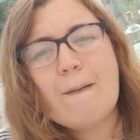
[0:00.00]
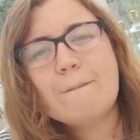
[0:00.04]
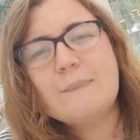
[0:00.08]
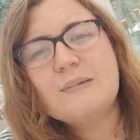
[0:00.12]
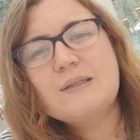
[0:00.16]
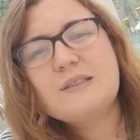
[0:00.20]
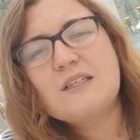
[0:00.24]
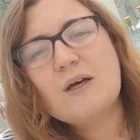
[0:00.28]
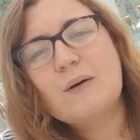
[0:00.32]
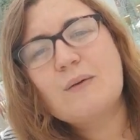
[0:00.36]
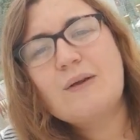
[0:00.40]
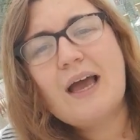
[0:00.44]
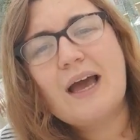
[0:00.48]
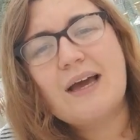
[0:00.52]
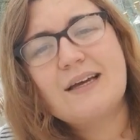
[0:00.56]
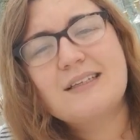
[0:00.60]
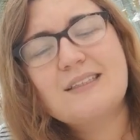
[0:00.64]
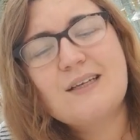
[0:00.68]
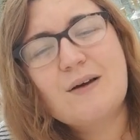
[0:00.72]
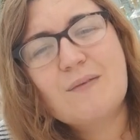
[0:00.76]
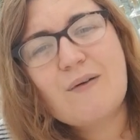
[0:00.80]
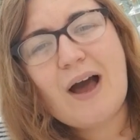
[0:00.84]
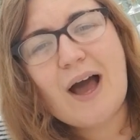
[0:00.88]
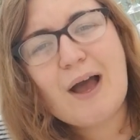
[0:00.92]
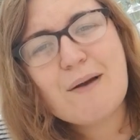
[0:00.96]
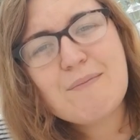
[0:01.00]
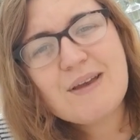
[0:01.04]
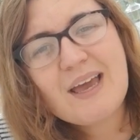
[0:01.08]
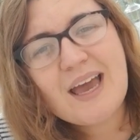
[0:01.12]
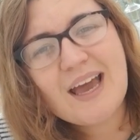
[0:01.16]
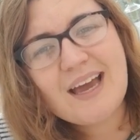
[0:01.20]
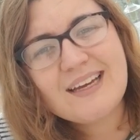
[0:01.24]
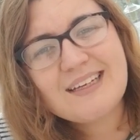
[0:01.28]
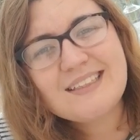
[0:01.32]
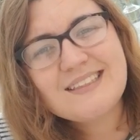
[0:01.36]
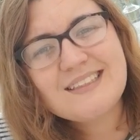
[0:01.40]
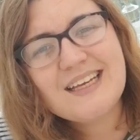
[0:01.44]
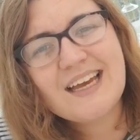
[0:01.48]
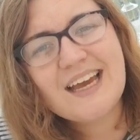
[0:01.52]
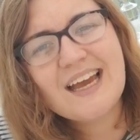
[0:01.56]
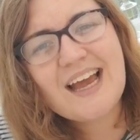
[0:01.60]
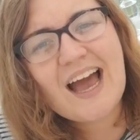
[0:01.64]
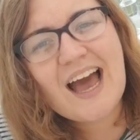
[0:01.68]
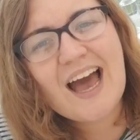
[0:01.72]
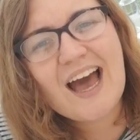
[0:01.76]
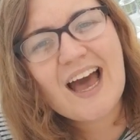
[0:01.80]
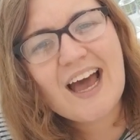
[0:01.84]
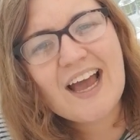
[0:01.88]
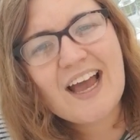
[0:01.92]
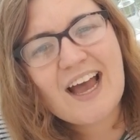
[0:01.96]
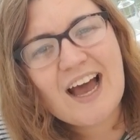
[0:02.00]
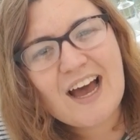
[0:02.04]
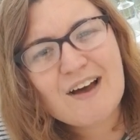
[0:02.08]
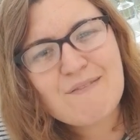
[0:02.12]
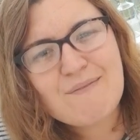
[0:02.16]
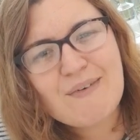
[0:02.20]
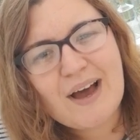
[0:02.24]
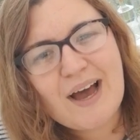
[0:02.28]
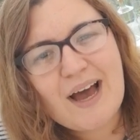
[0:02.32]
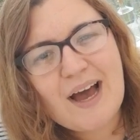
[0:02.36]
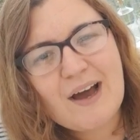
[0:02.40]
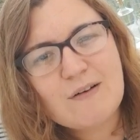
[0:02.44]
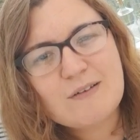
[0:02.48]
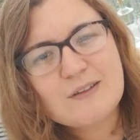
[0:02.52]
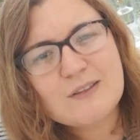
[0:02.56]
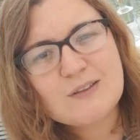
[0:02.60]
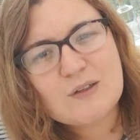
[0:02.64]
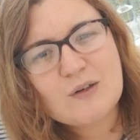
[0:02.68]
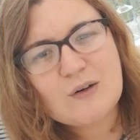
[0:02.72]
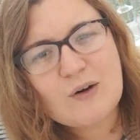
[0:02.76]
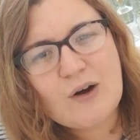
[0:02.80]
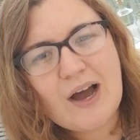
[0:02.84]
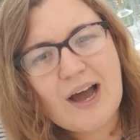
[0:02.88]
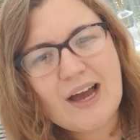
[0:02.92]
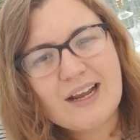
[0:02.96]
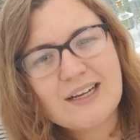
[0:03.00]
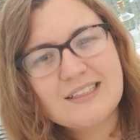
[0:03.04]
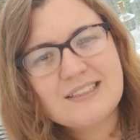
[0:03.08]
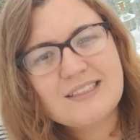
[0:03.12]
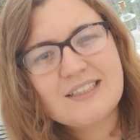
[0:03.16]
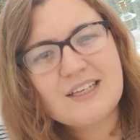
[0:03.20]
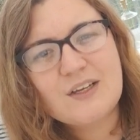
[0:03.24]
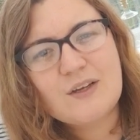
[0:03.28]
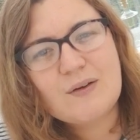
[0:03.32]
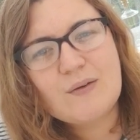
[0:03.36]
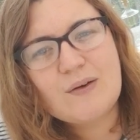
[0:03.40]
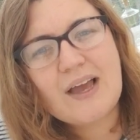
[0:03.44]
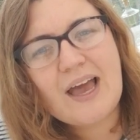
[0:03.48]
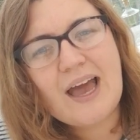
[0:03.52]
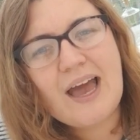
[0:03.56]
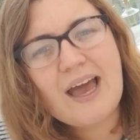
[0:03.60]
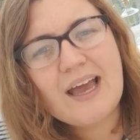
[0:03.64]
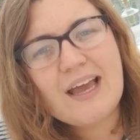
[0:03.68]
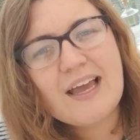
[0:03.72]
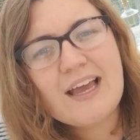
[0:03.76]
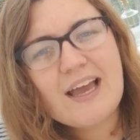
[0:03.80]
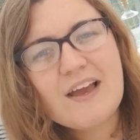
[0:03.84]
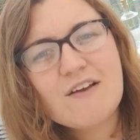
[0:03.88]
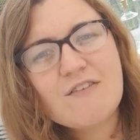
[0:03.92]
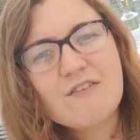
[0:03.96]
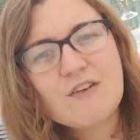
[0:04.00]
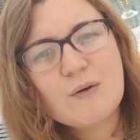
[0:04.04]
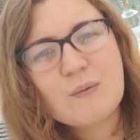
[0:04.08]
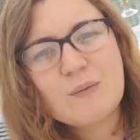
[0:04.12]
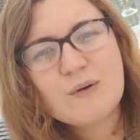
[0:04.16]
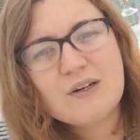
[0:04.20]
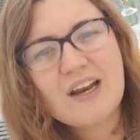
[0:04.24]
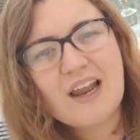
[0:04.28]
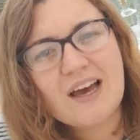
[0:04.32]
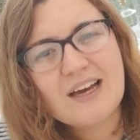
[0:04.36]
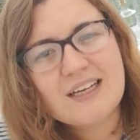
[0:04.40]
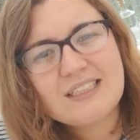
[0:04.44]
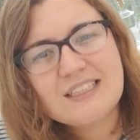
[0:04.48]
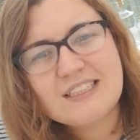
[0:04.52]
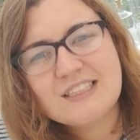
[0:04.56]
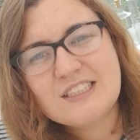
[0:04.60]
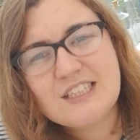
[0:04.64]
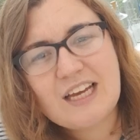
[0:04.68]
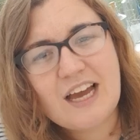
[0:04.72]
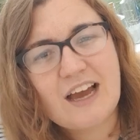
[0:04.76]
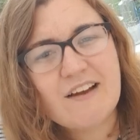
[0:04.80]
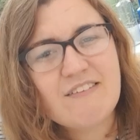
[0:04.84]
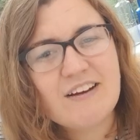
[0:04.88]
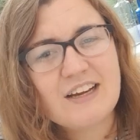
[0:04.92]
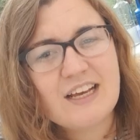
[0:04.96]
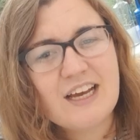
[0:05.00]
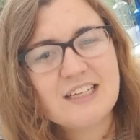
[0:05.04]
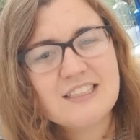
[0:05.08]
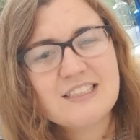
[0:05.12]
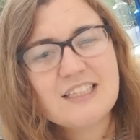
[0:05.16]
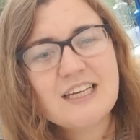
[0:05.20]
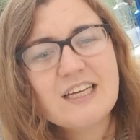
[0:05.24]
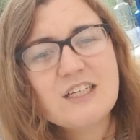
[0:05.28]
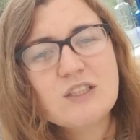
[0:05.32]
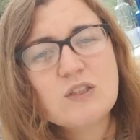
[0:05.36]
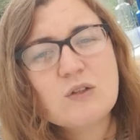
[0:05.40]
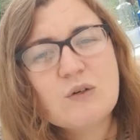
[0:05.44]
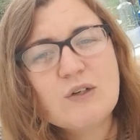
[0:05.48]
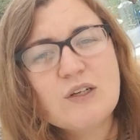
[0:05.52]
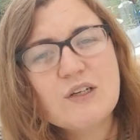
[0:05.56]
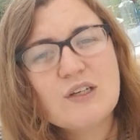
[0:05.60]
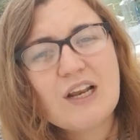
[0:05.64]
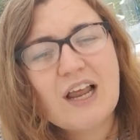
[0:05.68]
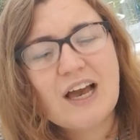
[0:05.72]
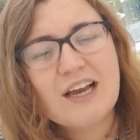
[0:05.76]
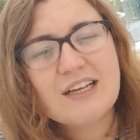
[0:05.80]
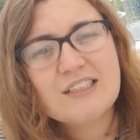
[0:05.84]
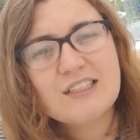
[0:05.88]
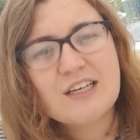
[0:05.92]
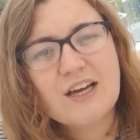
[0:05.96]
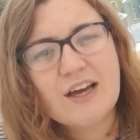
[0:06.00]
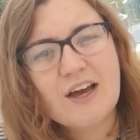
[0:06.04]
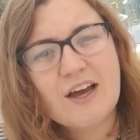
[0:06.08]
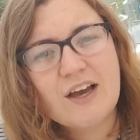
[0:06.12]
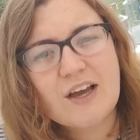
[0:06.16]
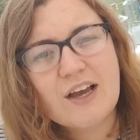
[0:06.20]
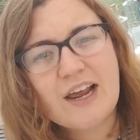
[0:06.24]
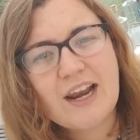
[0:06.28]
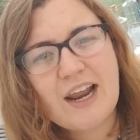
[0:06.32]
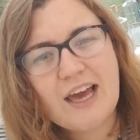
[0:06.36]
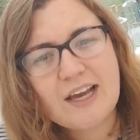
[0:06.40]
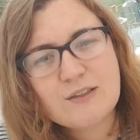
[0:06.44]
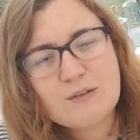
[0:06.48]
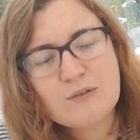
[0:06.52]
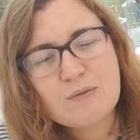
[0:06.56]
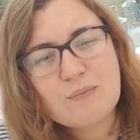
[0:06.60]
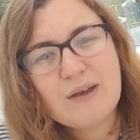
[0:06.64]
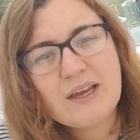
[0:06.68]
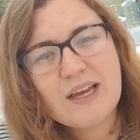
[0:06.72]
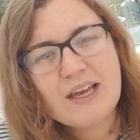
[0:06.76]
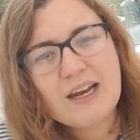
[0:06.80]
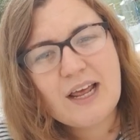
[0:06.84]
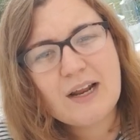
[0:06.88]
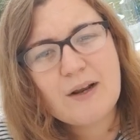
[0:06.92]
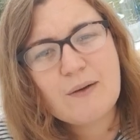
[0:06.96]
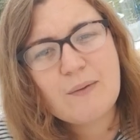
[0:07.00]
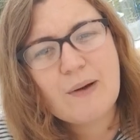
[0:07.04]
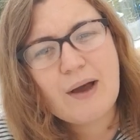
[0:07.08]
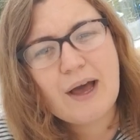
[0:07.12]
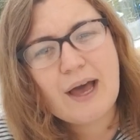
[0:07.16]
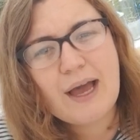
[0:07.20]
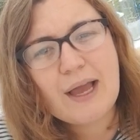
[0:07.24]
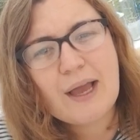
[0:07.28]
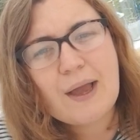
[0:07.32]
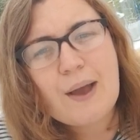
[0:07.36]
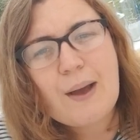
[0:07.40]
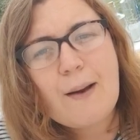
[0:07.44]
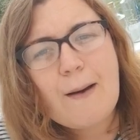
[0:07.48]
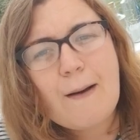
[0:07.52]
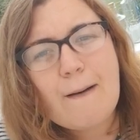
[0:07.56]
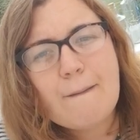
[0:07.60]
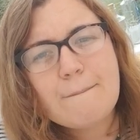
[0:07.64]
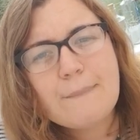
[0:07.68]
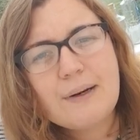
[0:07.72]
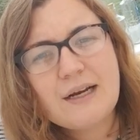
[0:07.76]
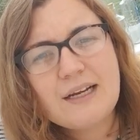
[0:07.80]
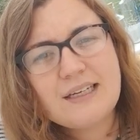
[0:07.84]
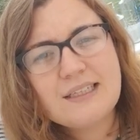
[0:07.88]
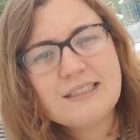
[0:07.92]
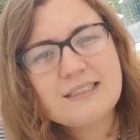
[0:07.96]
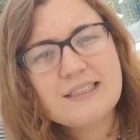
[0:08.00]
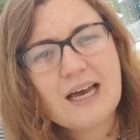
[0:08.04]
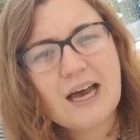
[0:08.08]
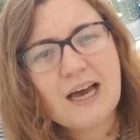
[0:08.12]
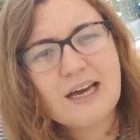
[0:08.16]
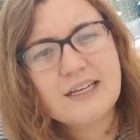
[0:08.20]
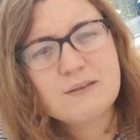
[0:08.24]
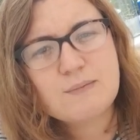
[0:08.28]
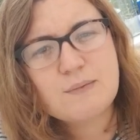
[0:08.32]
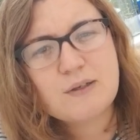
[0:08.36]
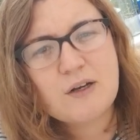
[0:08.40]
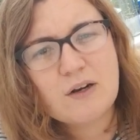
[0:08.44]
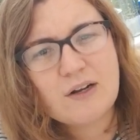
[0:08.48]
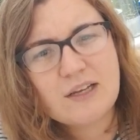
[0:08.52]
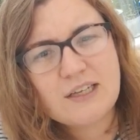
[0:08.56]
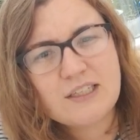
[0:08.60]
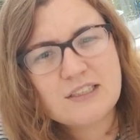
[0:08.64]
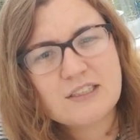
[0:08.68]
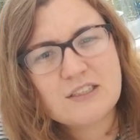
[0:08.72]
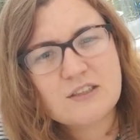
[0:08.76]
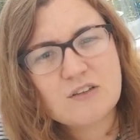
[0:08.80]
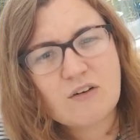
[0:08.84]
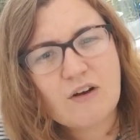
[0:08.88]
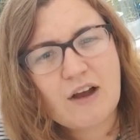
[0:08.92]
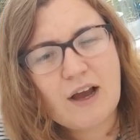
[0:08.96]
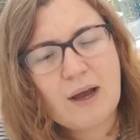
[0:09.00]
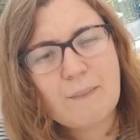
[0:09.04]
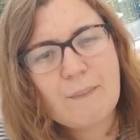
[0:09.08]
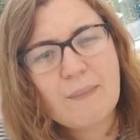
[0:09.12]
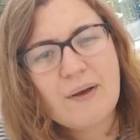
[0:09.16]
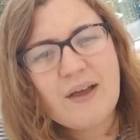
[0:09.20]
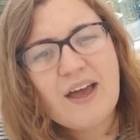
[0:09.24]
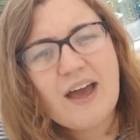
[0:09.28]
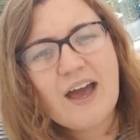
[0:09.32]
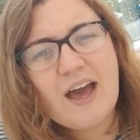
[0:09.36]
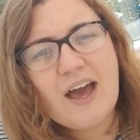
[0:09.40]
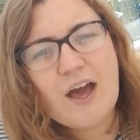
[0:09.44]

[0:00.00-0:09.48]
So I'm Katie. I am at Outdoor Answer UK. If you would like to share any ideas or you'd like to connect with me in any way, please add me on Instagram.